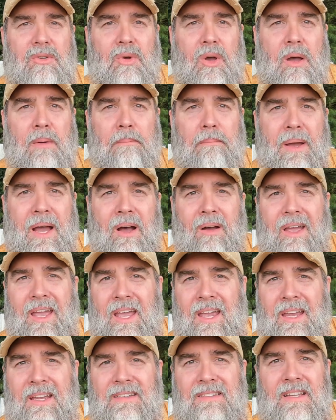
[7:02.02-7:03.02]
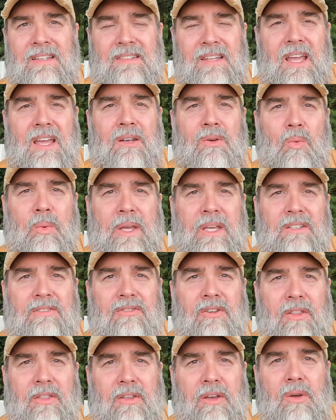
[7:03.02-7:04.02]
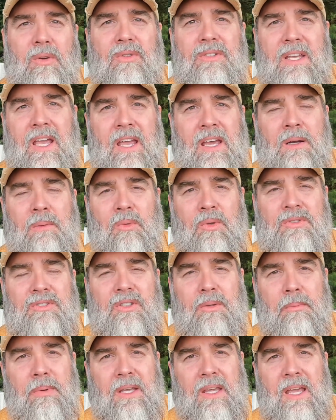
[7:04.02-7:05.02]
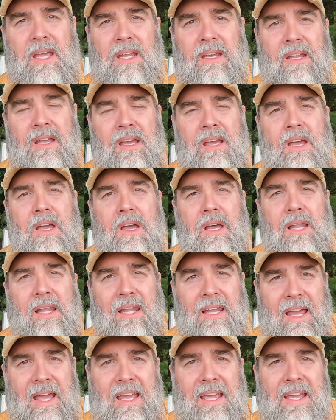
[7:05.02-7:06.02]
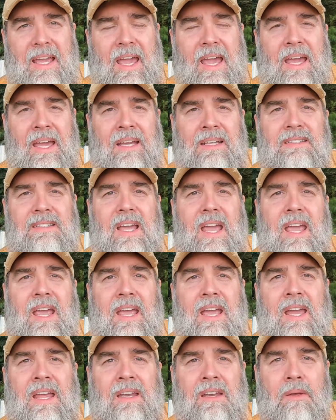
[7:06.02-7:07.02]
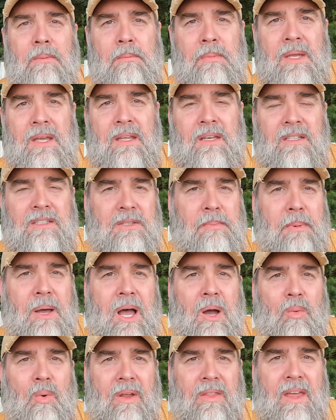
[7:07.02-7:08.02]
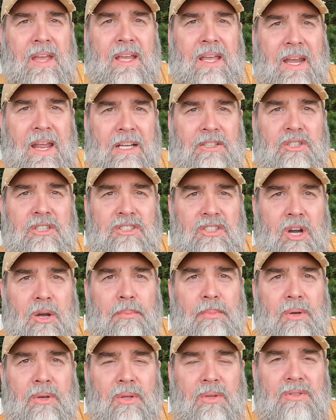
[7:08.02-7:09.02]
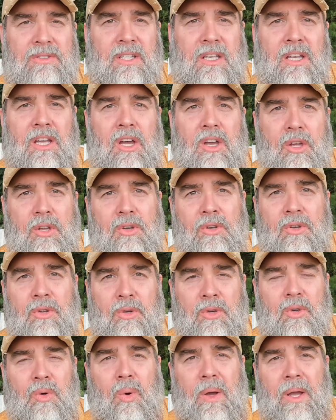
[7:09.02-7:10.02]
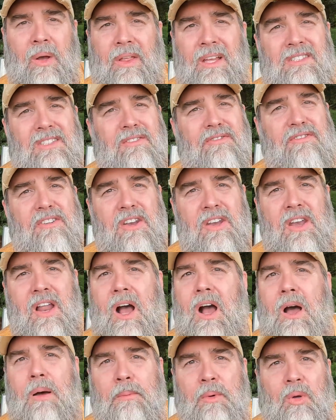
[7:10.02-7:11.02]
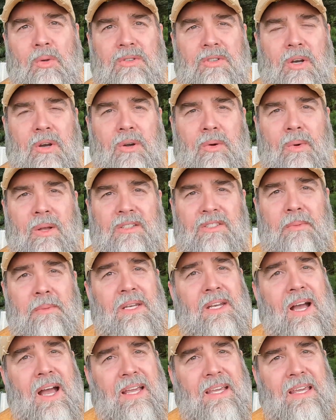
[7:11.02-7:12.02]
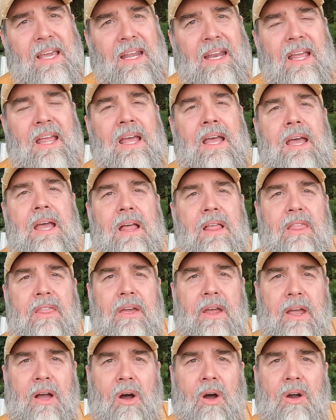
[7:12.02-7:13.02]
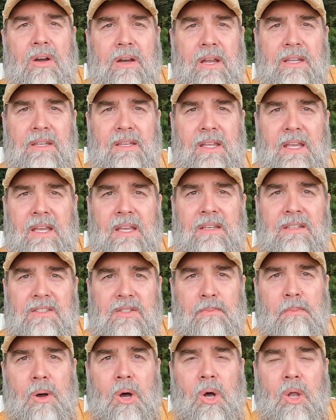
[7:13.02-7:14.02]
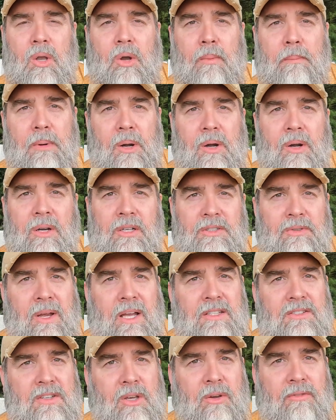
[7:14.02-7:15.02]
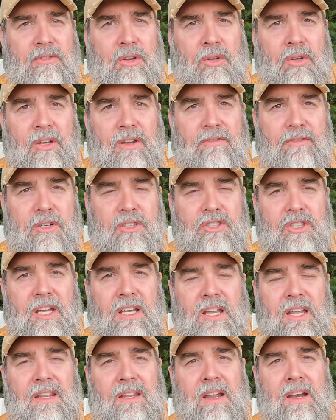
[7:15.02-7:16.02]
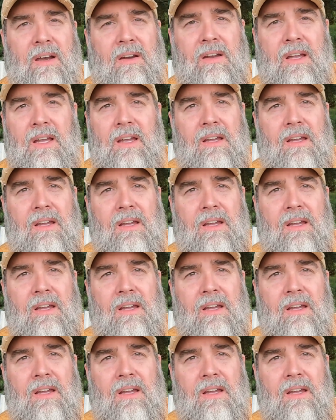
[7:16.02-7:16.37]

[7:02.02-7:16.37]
you about 8 to 10 weeks for those animals to begin laying eggs and be in a spot where they can actually start producing new quail. That's a phenomenal turnaround. So now I get it. They are indeed smaller birds, right? So if you're looking for a chicken, they're